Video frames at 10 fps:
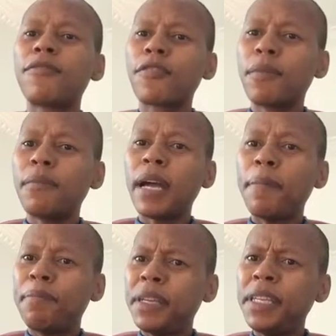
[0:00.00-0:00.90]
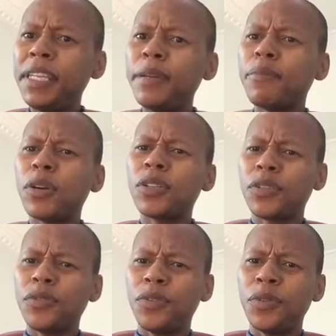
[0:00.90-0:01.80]
From a BEE point
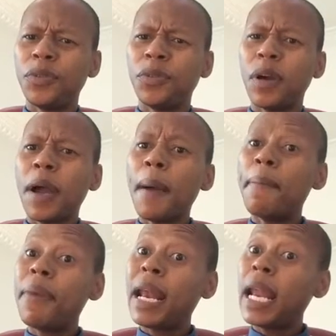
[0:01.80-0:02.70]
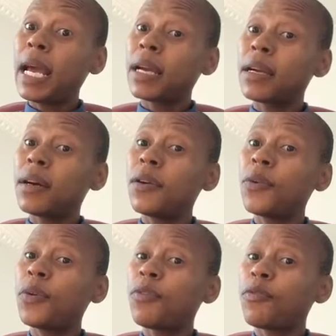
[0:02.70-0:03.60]
of view, black
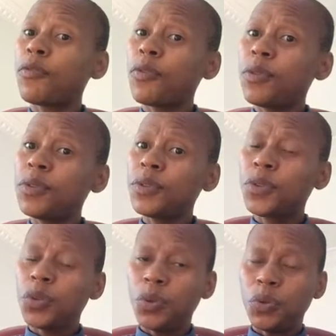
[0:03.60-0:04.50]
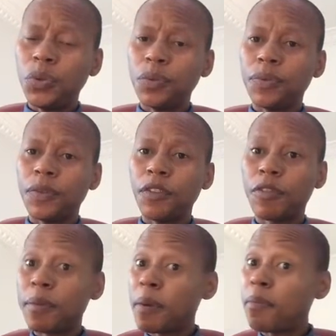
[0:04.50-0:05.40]
refers to,
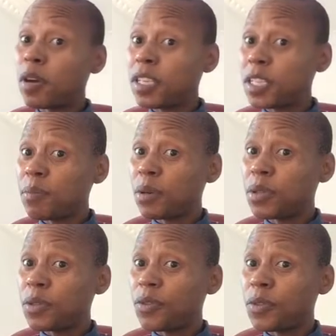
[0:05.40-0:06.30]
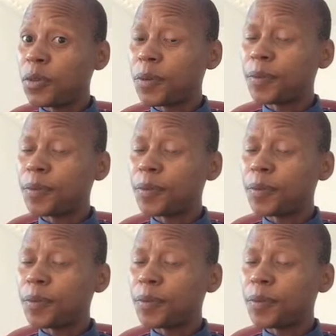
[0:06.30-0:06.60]
from a policy point of view,